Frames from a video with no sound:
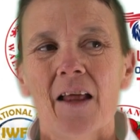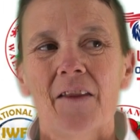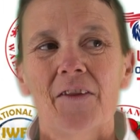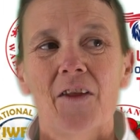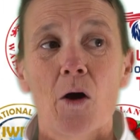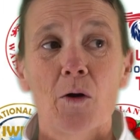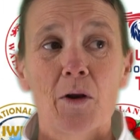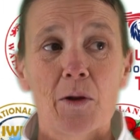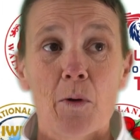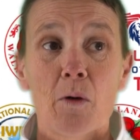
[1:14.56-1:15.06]
The
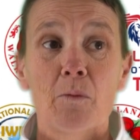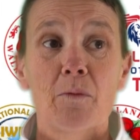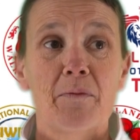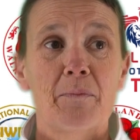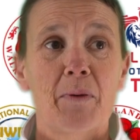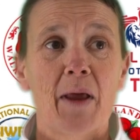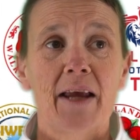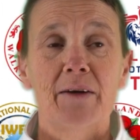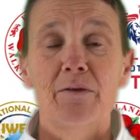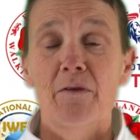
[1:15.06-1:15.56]
only one we've
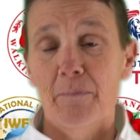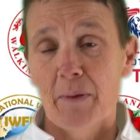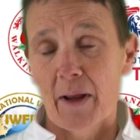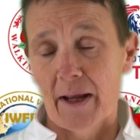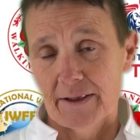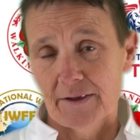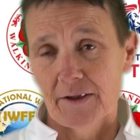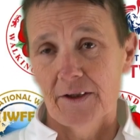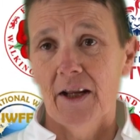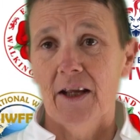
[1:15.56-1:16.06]
played
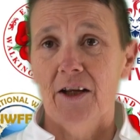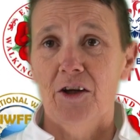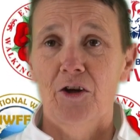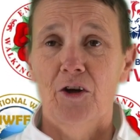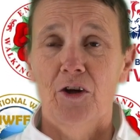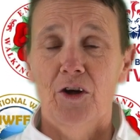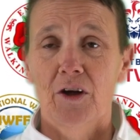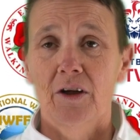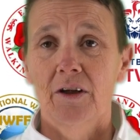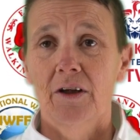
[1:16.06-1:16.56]
the Dick
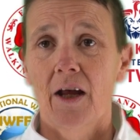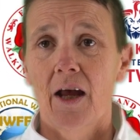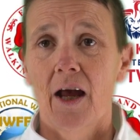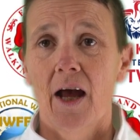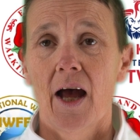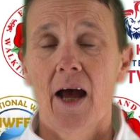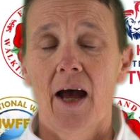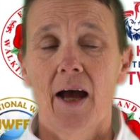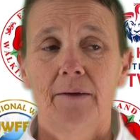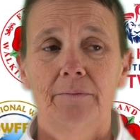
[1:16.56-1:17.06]
Kerr.
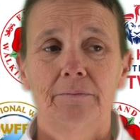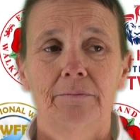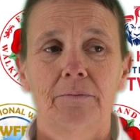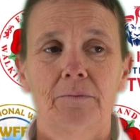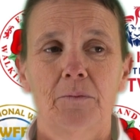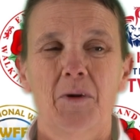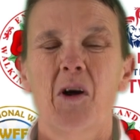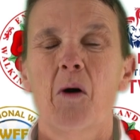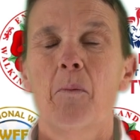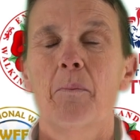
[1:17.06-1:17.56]

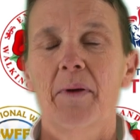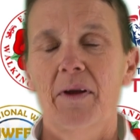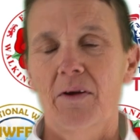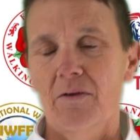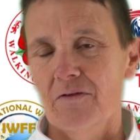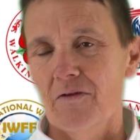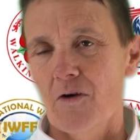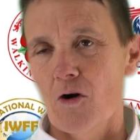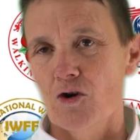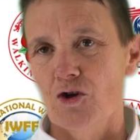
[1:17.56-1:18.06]
We got beat
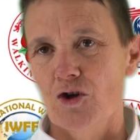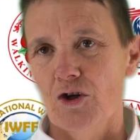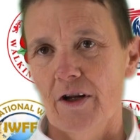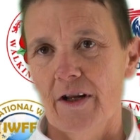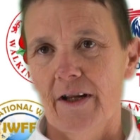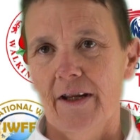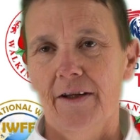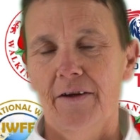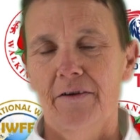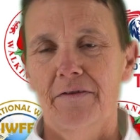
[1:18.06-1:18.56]

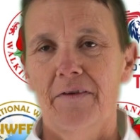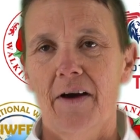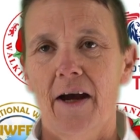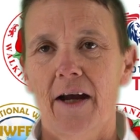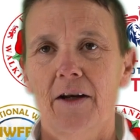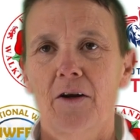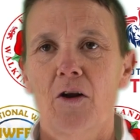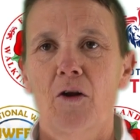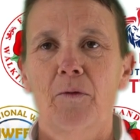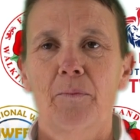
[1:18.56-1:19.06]
unfortunately in the
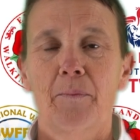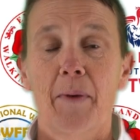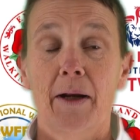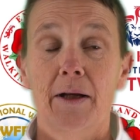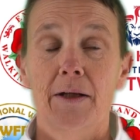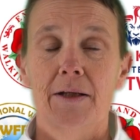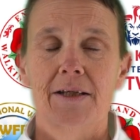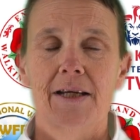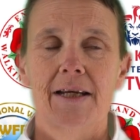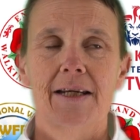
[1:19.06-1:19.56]
final on
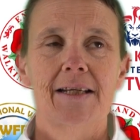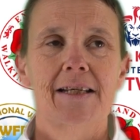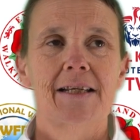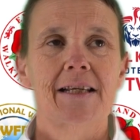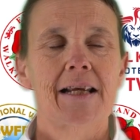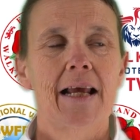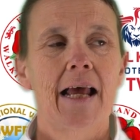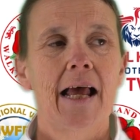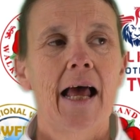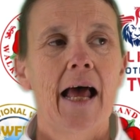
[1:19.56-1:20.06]

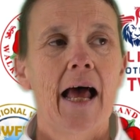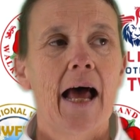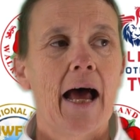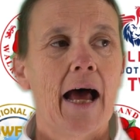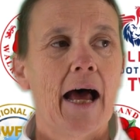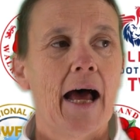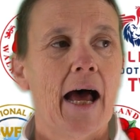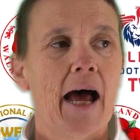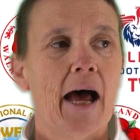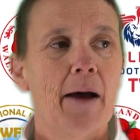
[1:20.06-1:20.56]
penalties,
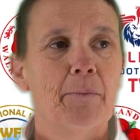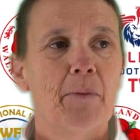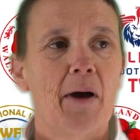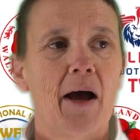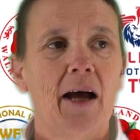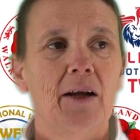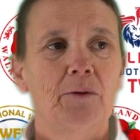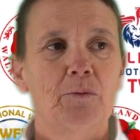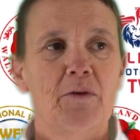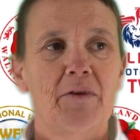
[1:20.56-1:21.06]

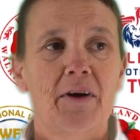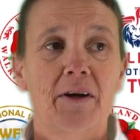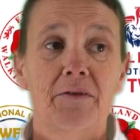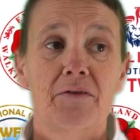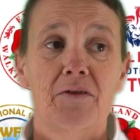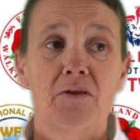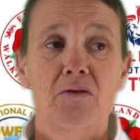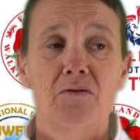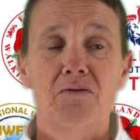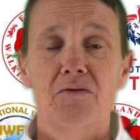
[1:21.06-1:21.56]
and we've had a
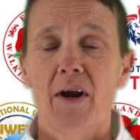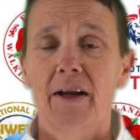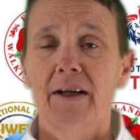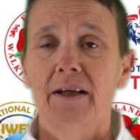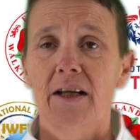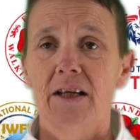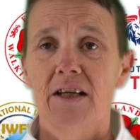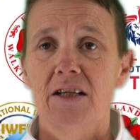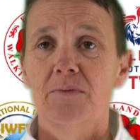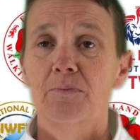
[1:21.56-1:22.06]
few
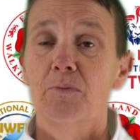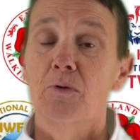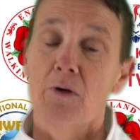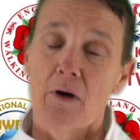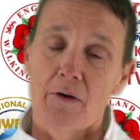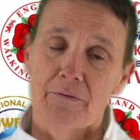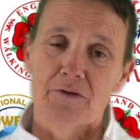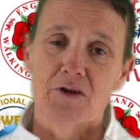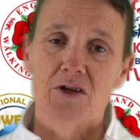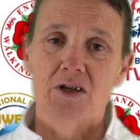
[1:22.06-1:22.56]
friendlies, but
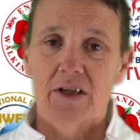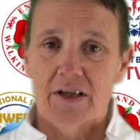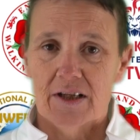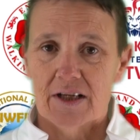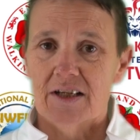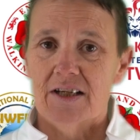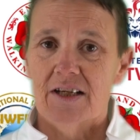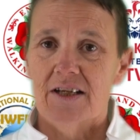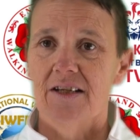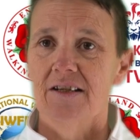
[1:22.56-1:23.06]
obviously
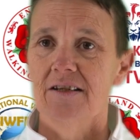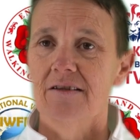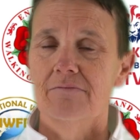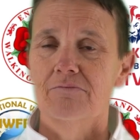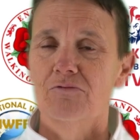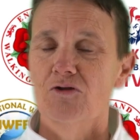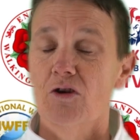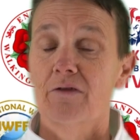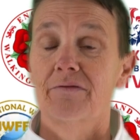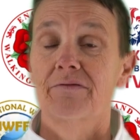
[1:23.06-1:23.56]
this is
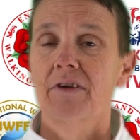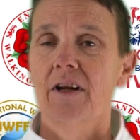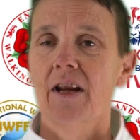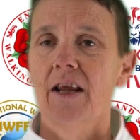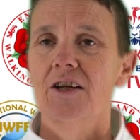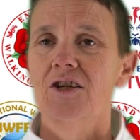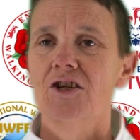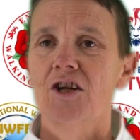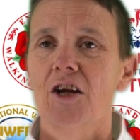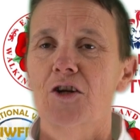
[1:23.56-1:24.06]
sort of the
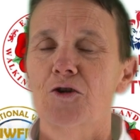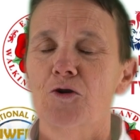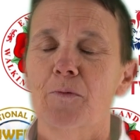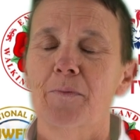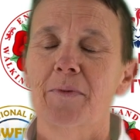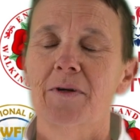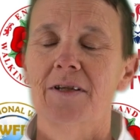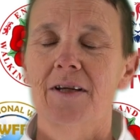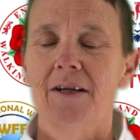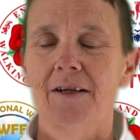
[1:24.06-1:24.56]
next stage up,
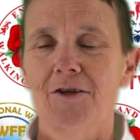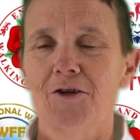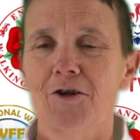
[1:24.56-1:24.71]
isn't it?